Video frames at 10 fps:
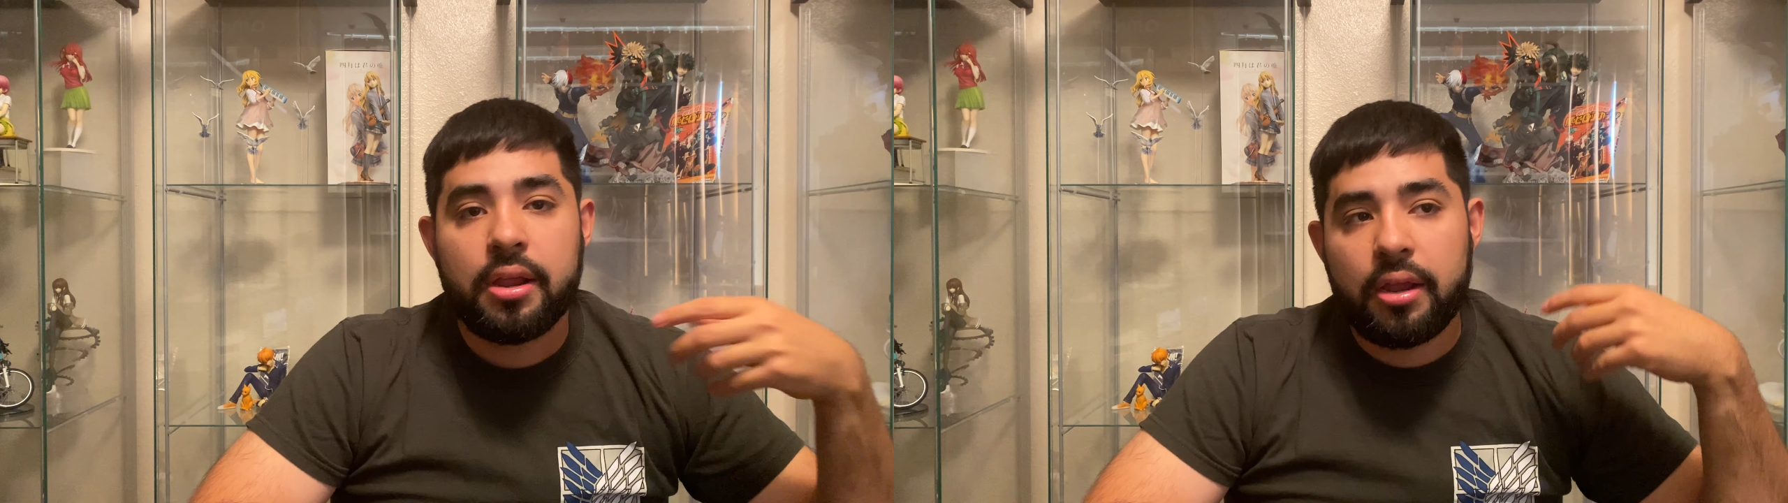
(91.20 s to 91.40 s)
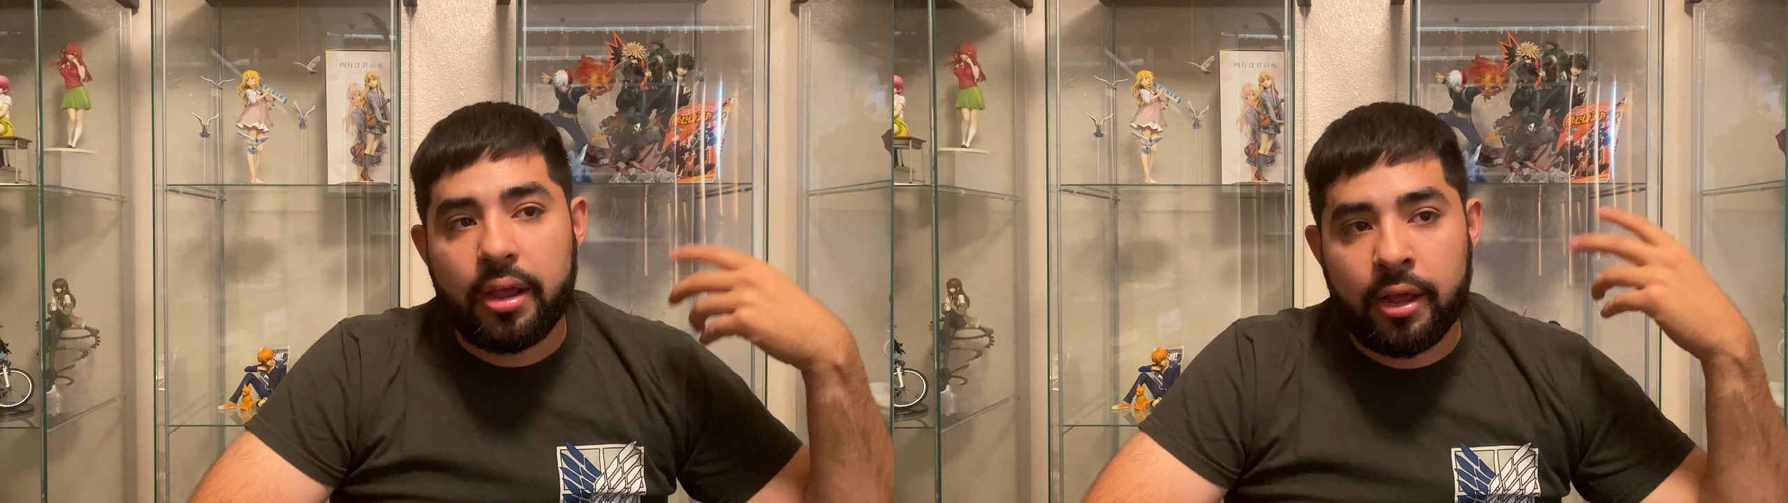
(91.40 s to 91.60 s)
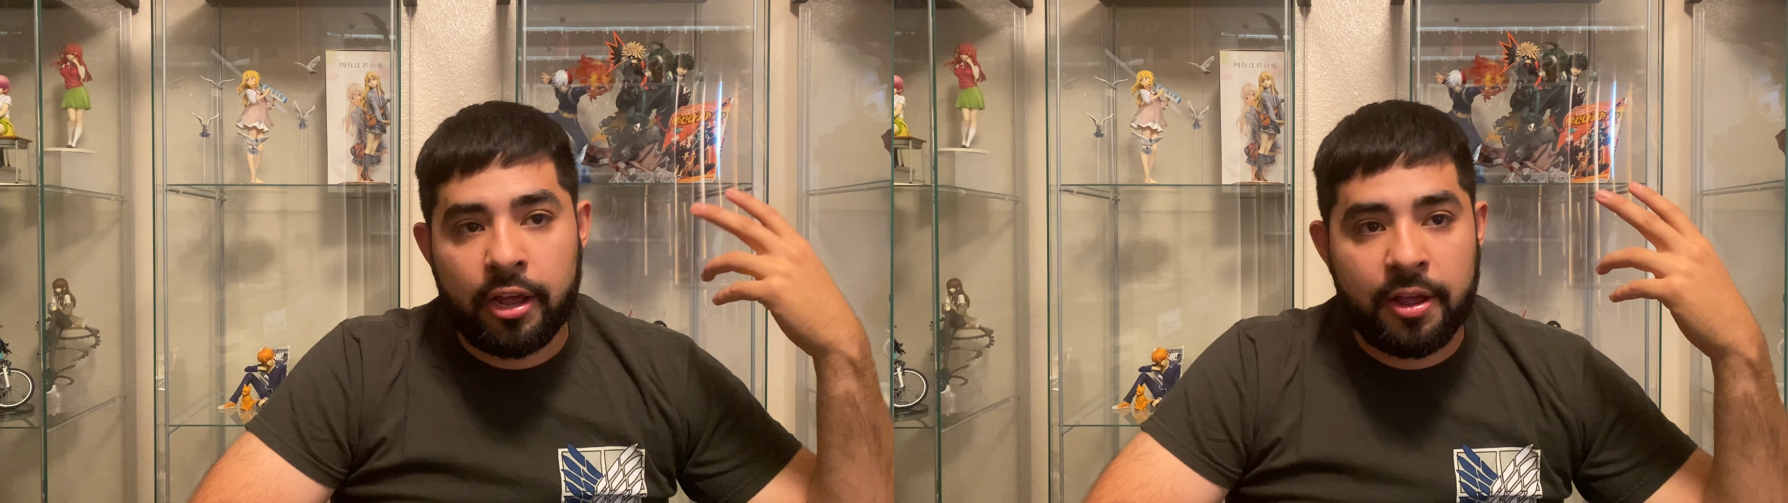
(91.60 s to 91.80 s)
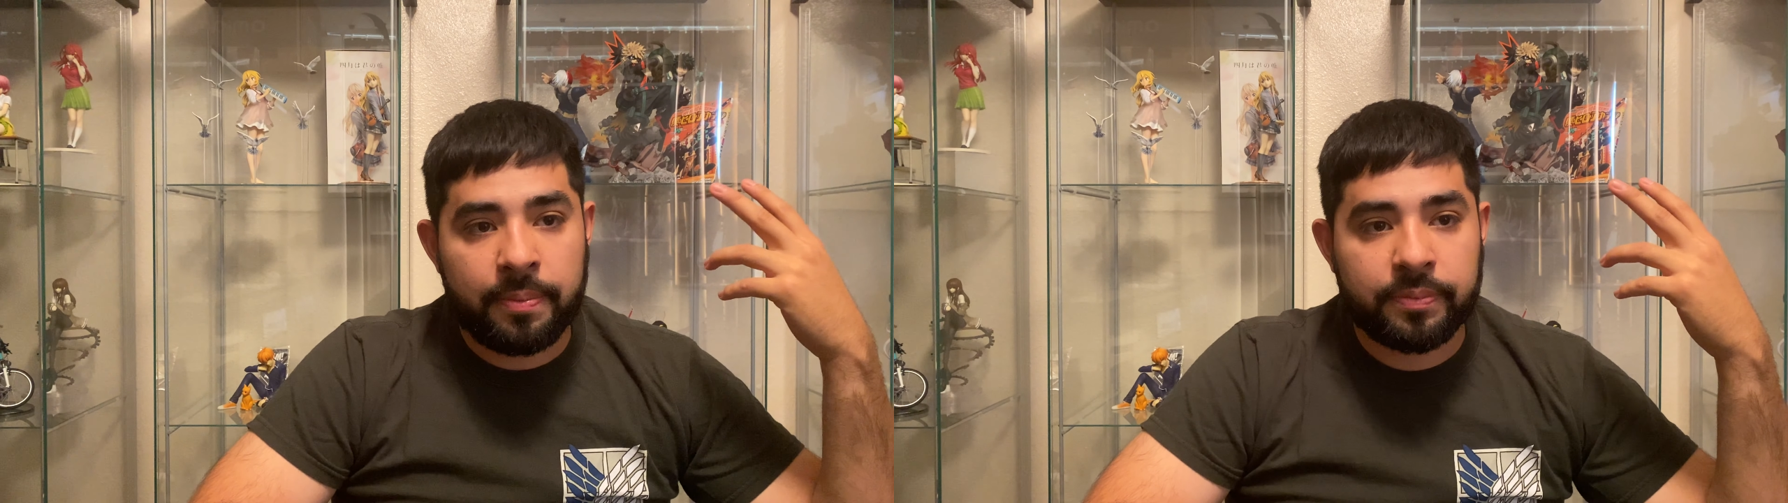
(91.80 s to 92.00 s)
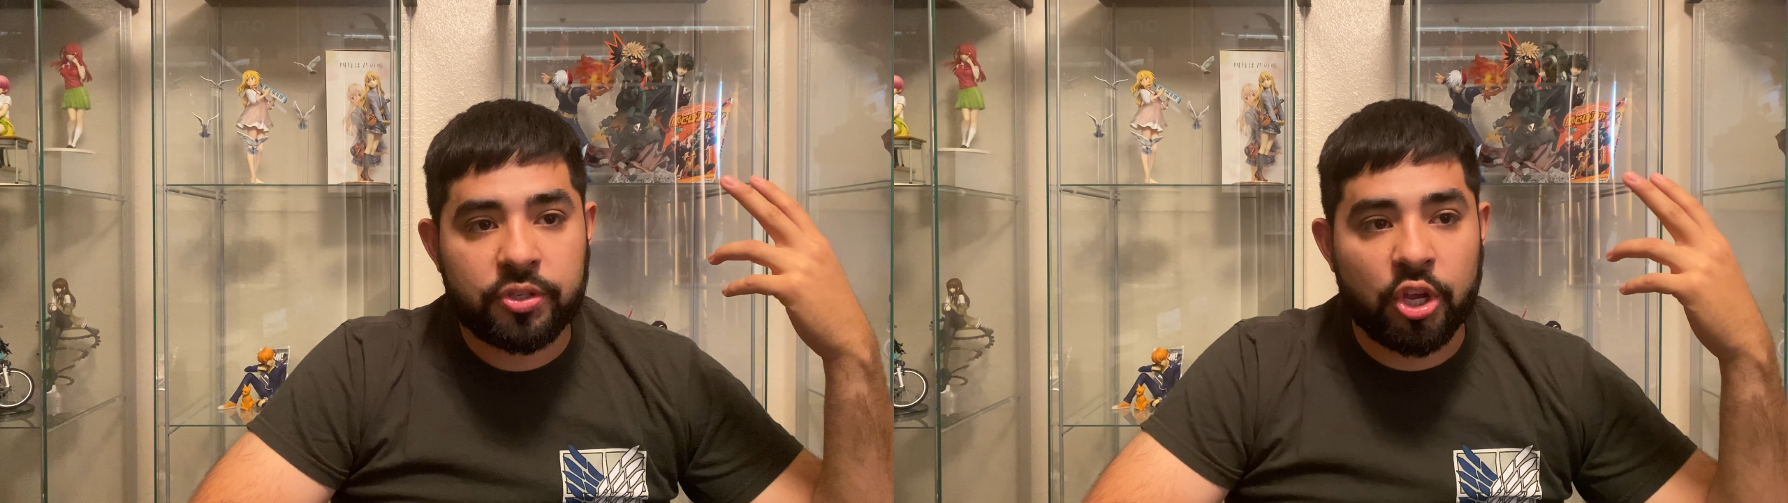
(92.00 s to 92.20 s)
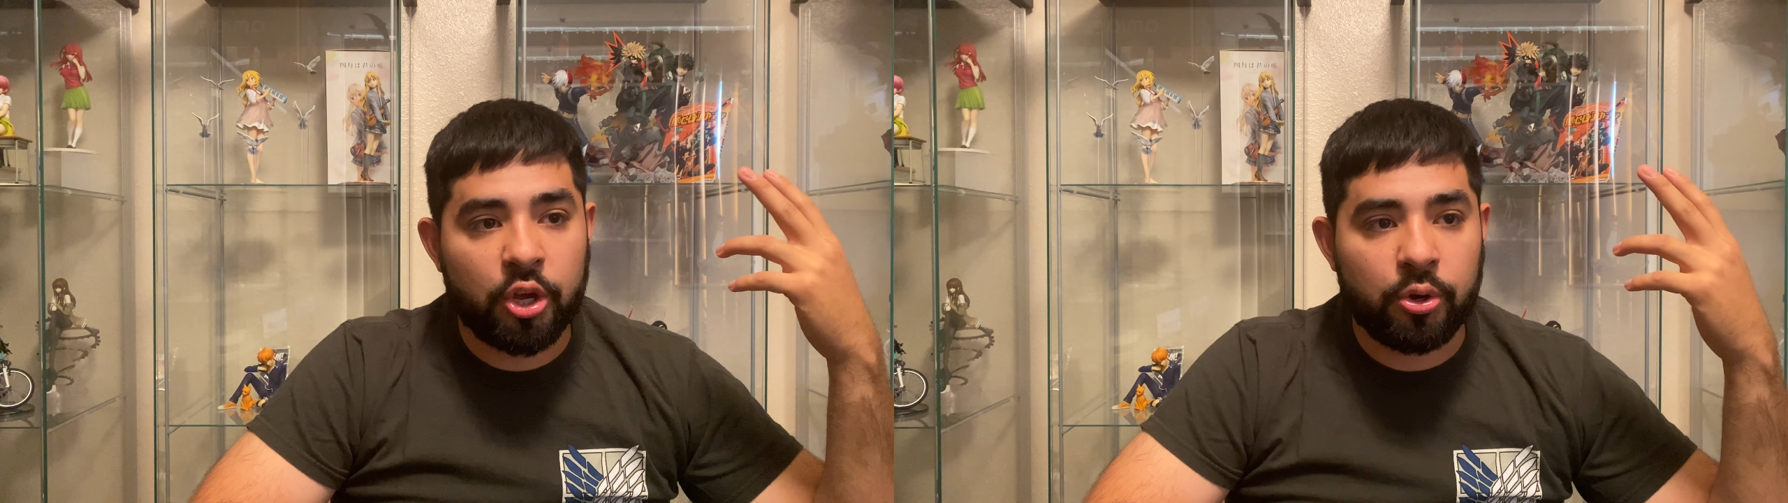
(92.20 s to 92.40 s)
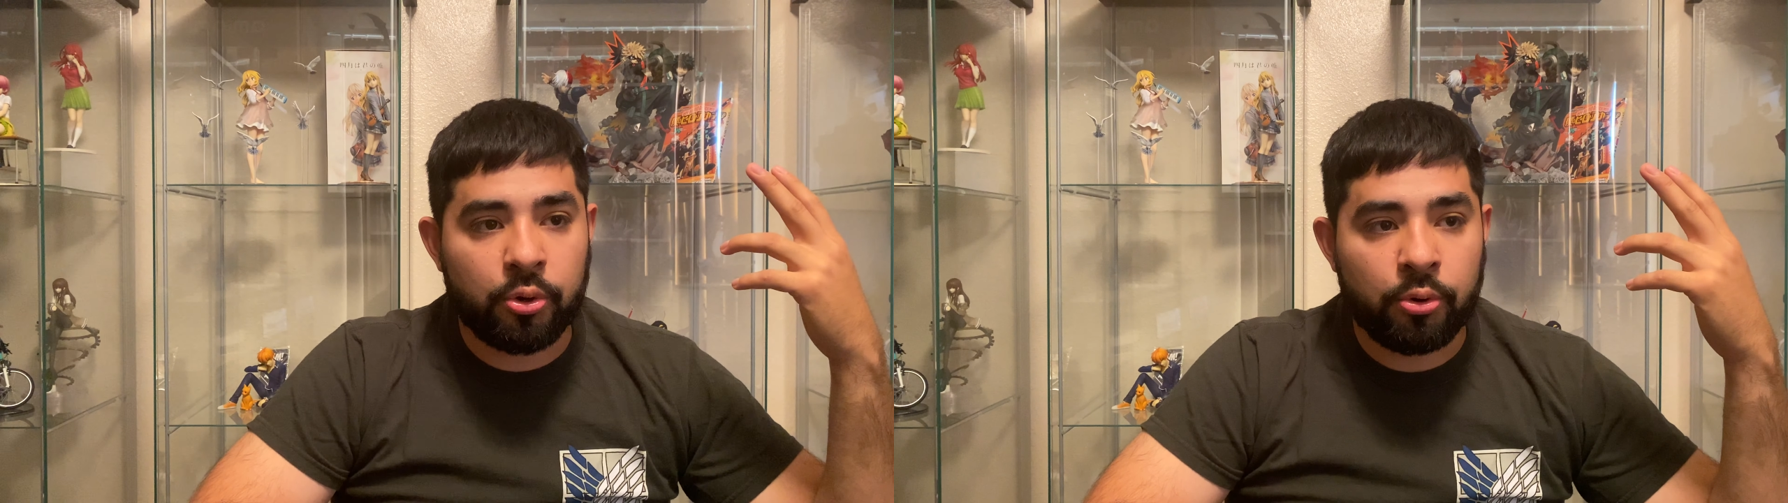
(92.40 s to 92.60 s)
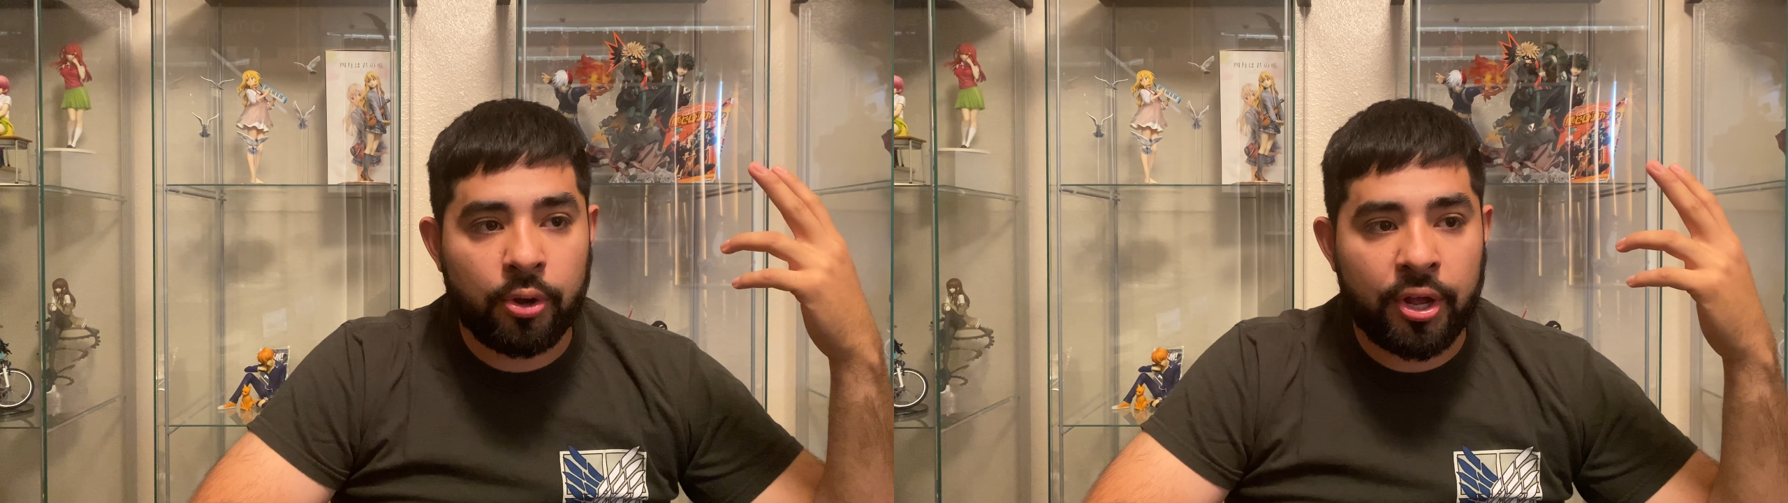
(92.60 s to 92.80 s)
Um,
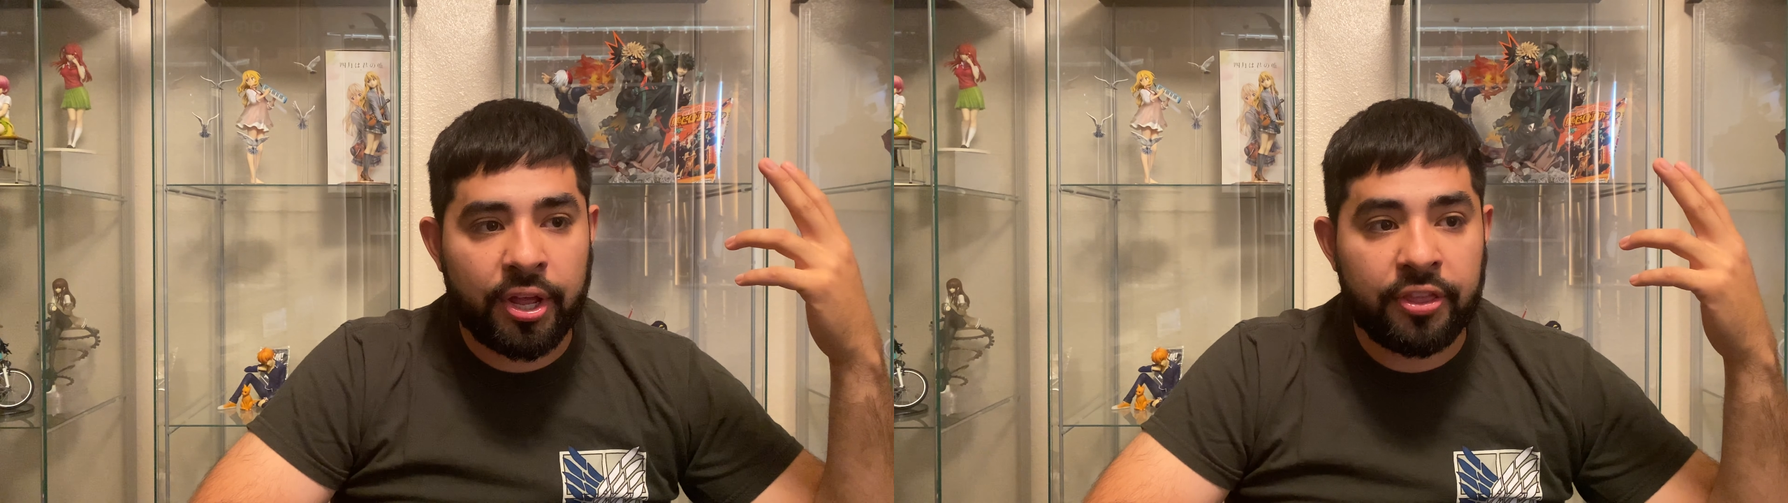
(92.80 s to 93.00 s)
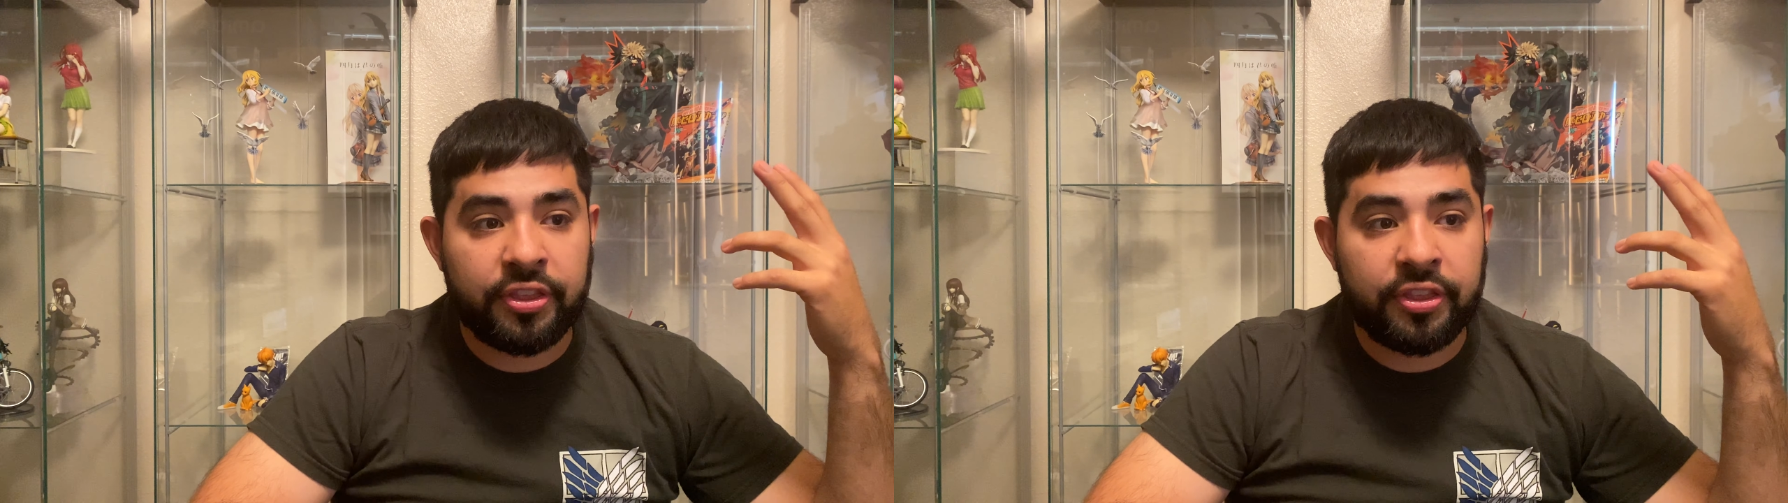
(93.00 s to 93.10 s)
so uh,